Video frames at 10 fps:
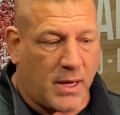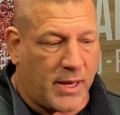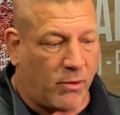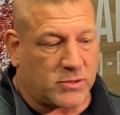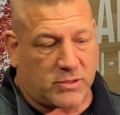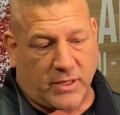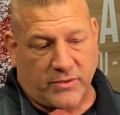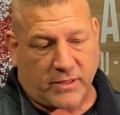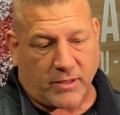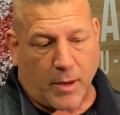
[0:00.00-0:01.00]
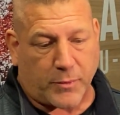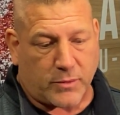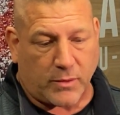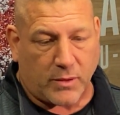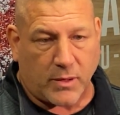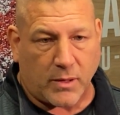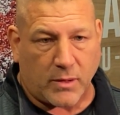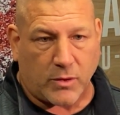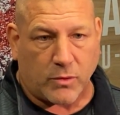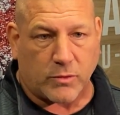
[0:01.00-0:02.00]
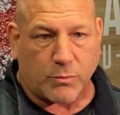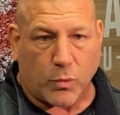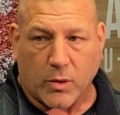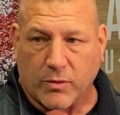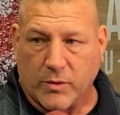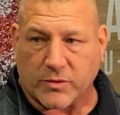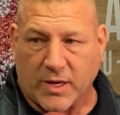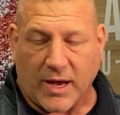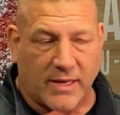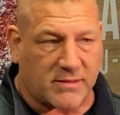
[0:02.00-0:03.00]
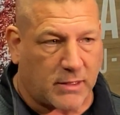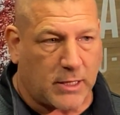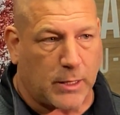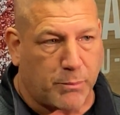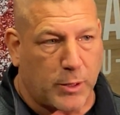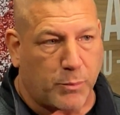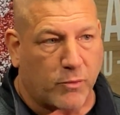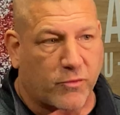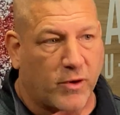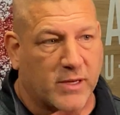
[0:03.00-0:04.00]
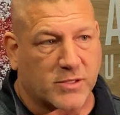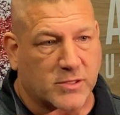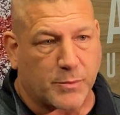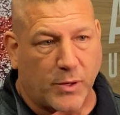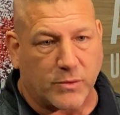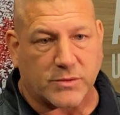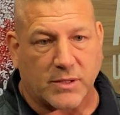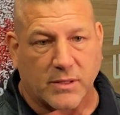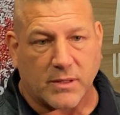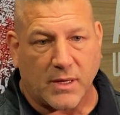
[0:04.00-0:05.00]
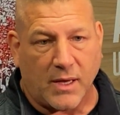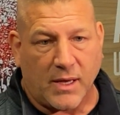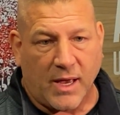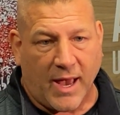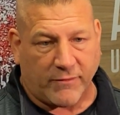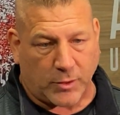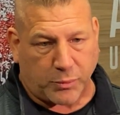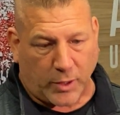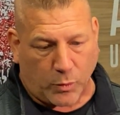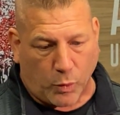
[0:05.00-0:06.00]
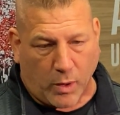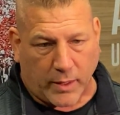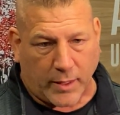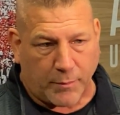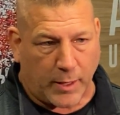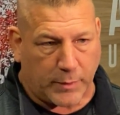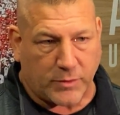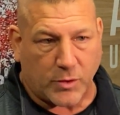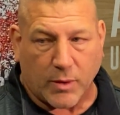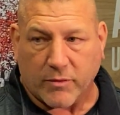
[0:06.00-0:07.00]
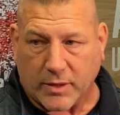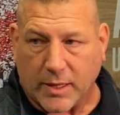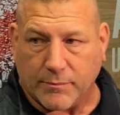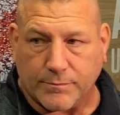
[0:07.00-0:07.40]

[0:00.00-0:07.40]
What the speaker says: It also gives us an opportunity to use more of those guys and keep people fresh as opposed to having to play one and maybe two every game.